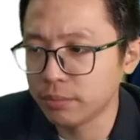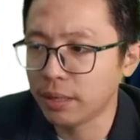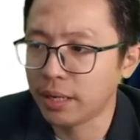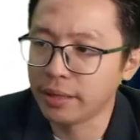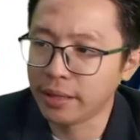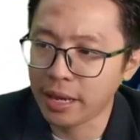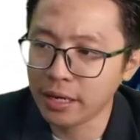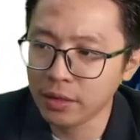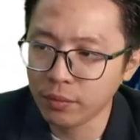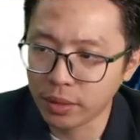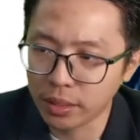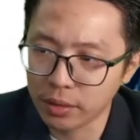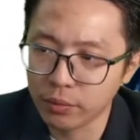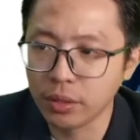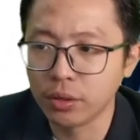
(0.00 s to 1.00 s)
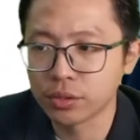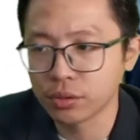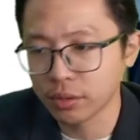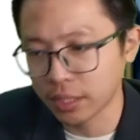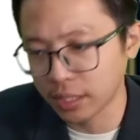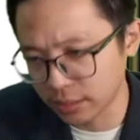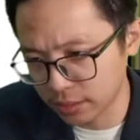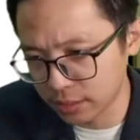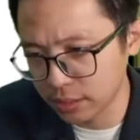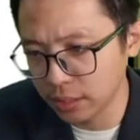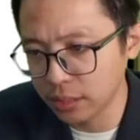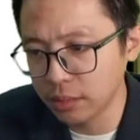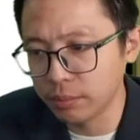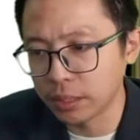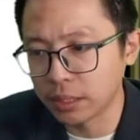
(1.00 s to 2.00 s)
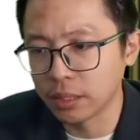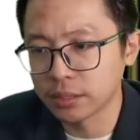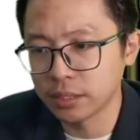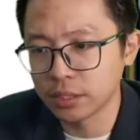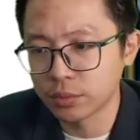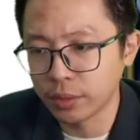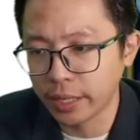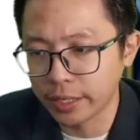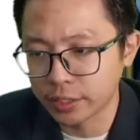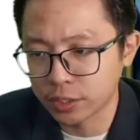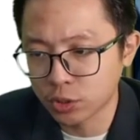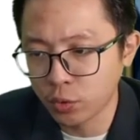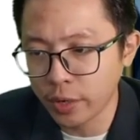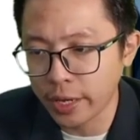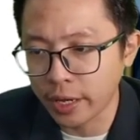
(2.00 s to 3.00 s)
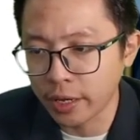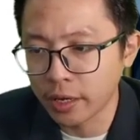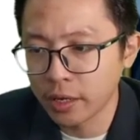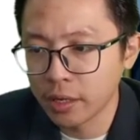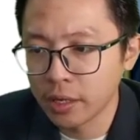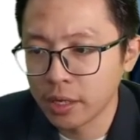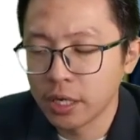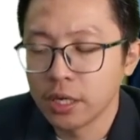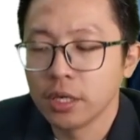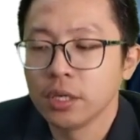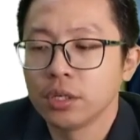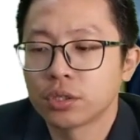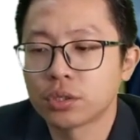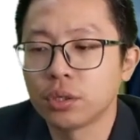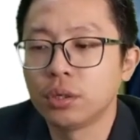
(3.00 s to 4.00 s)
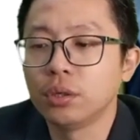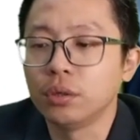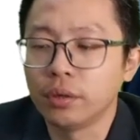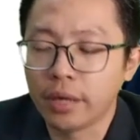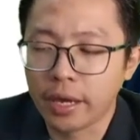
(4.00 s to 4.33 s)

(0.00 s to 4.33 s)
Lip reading: But anyway, we also can see because this one has square. So